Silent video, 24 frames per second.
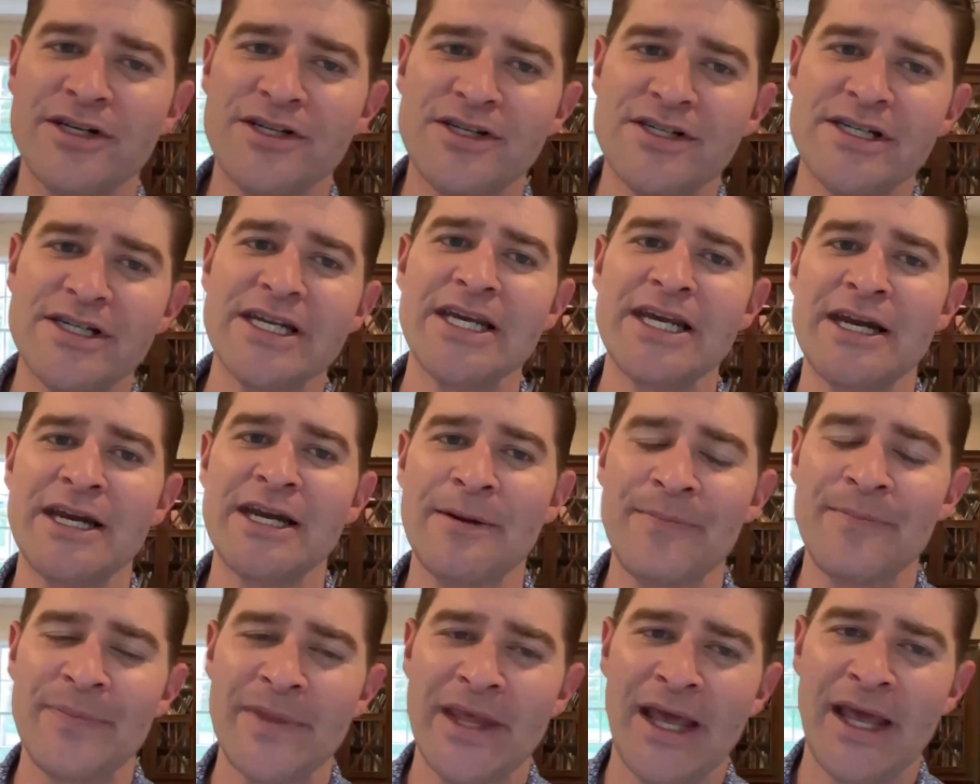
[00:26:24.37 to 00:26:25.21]
is
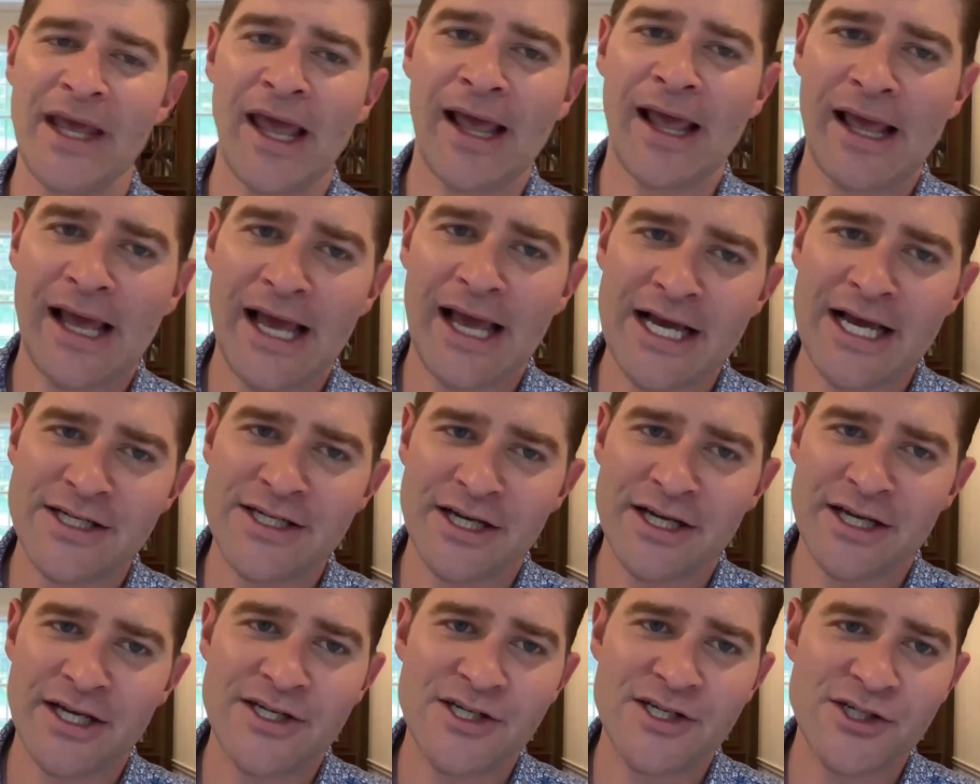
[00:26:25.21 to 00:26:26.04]
seen as
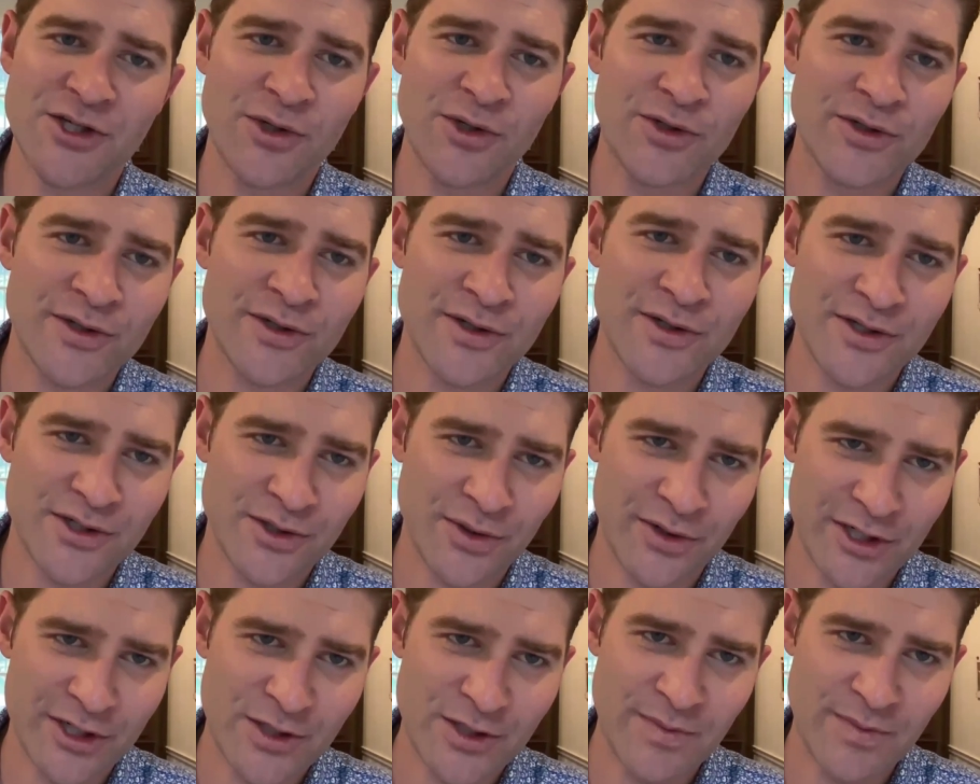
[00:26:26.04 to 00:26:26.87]
a consultant,
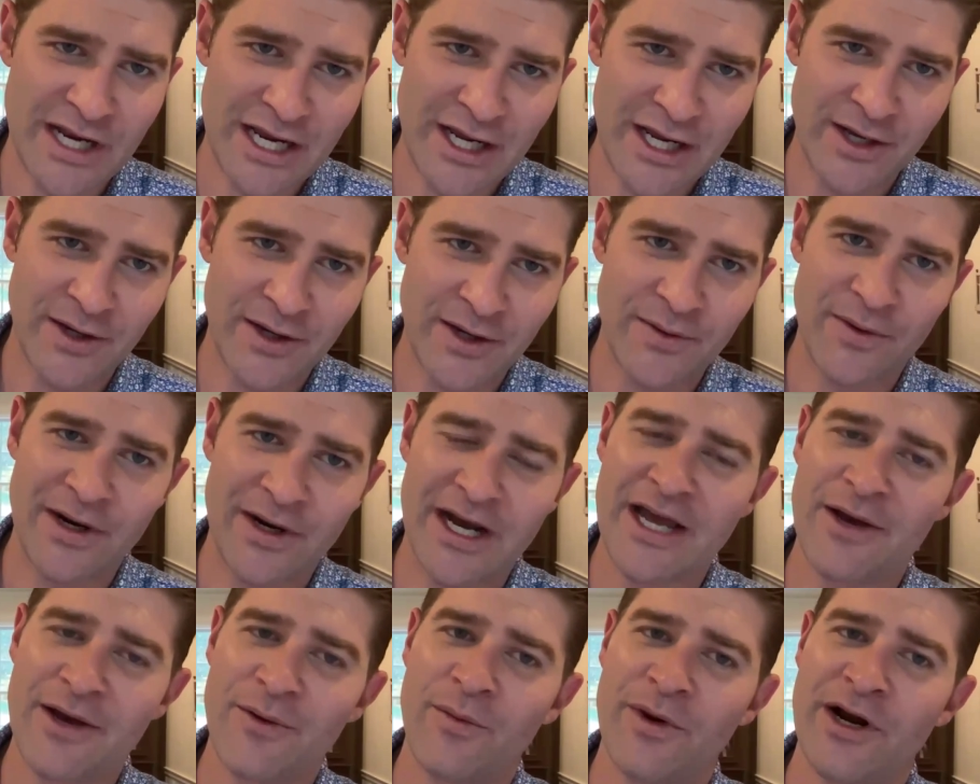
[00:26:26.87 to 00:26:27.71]
so to speak,
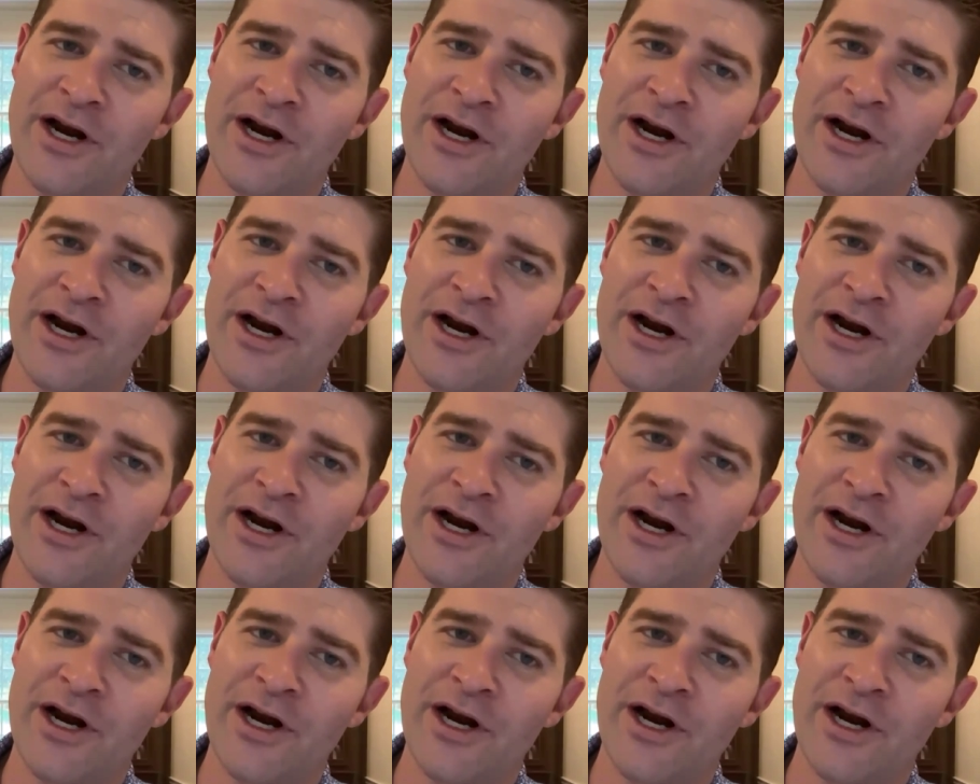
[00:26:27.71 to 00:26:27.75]
right?